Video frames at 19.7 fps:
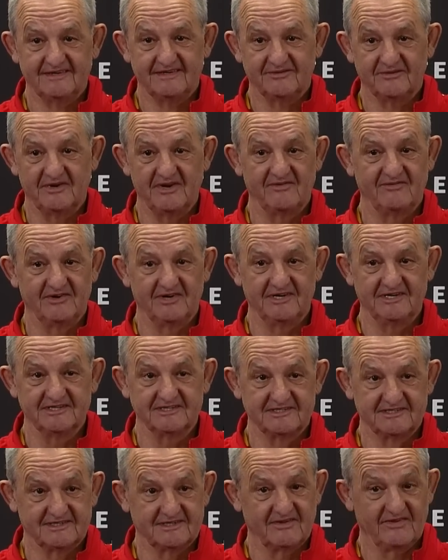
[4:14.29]
whatever it
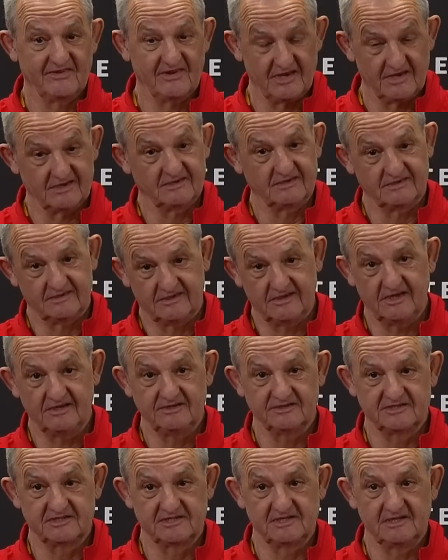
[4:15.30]
is, then
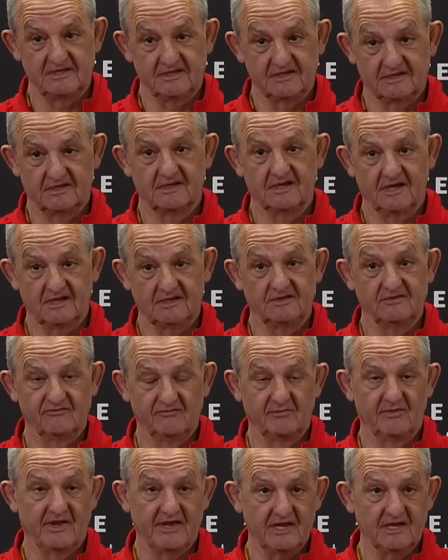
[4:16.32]
you'll see that, hey,
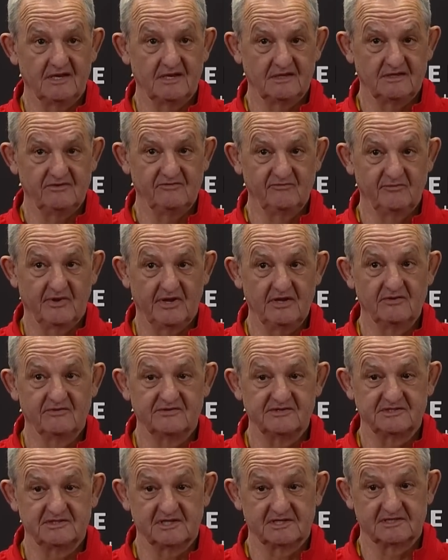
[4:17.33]
you've played over
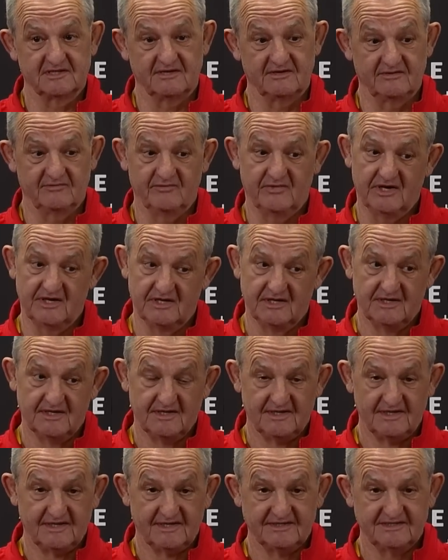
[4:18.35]
600, but
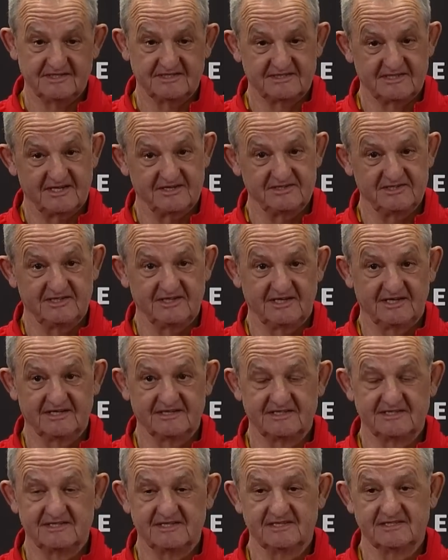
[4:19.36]
just tells you the
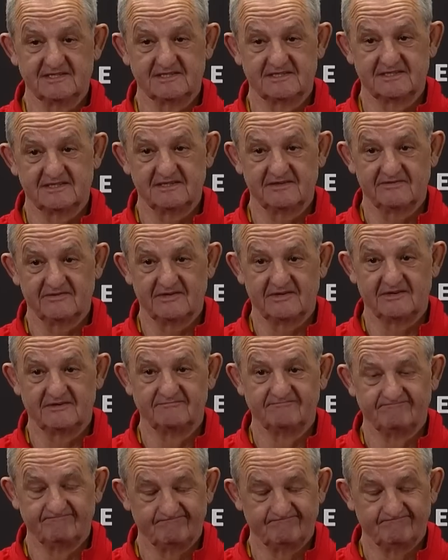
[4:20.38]
consistency of it all.